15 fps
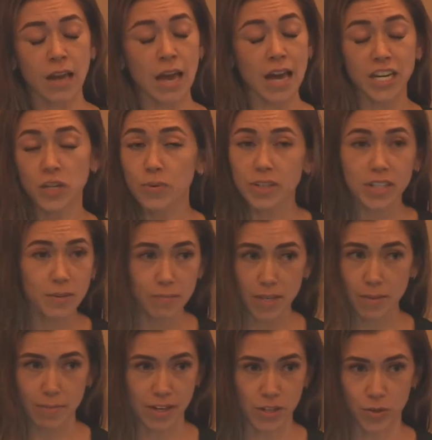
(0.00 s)
Anyone can be
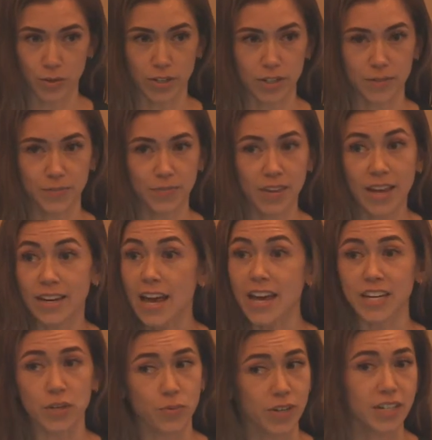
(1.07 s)
a mentor and
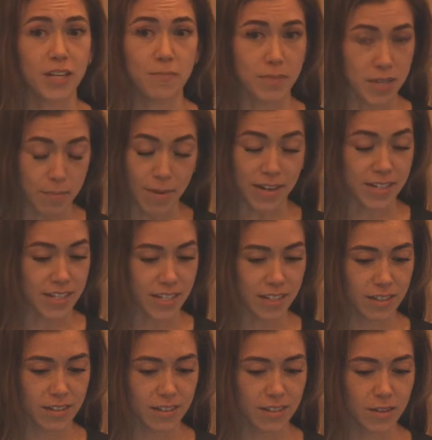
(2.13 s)
anyone can be a mentee
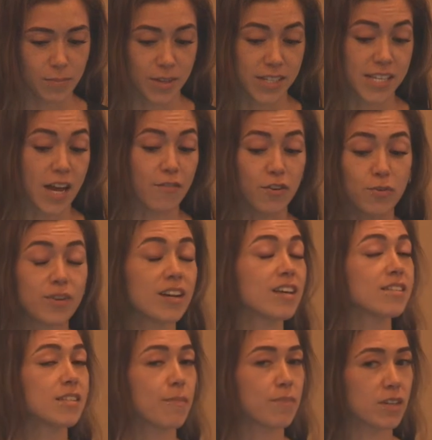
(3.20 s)
because everyone
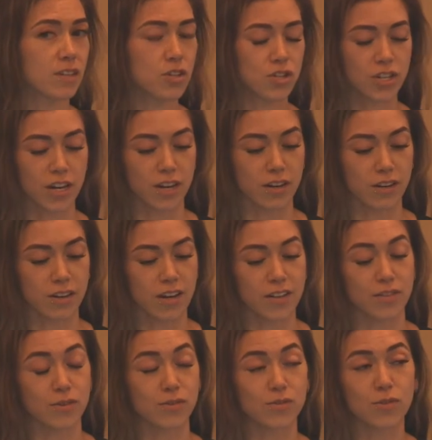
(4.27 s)
has something to share
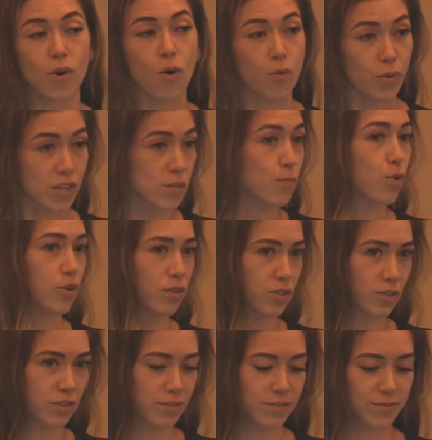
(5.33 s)
and there's always more to
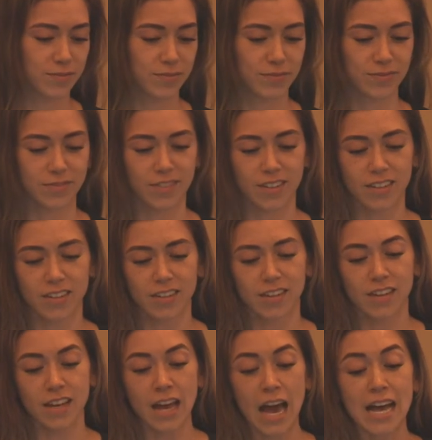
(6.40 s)
learn.
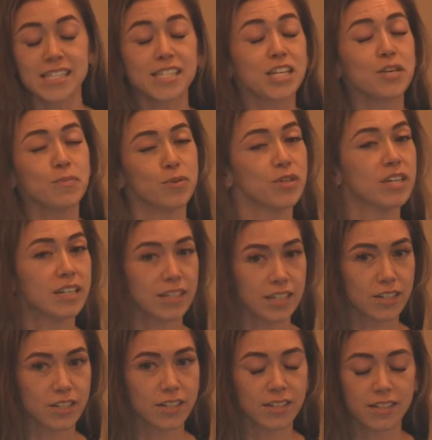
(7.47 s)
As a community
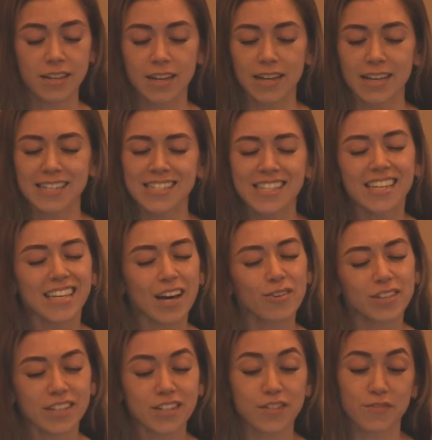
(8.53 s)
leader, seek out
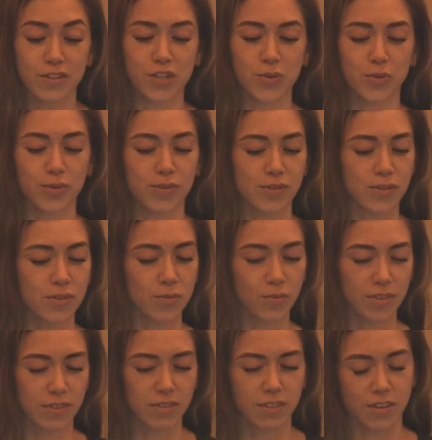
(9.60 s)
individuals
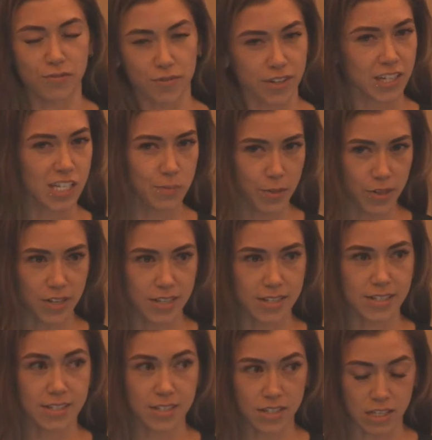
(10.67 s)
with different
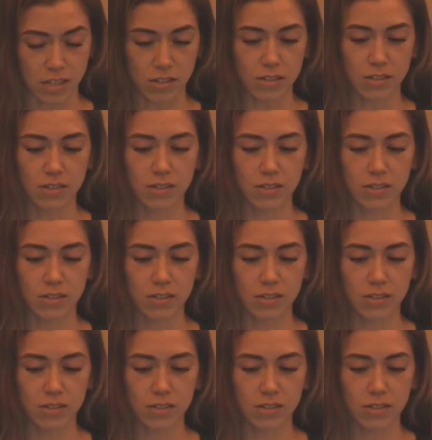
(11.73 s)
experience and skill